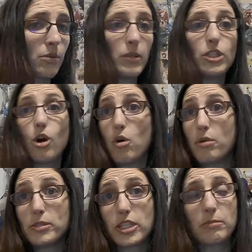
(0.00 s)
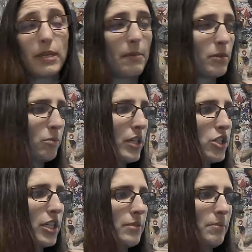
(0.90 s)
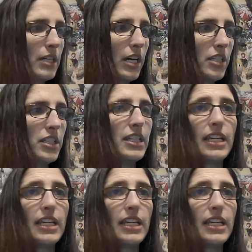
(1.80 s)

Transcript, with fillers: we know Ohma's going to be able to reach it, is because he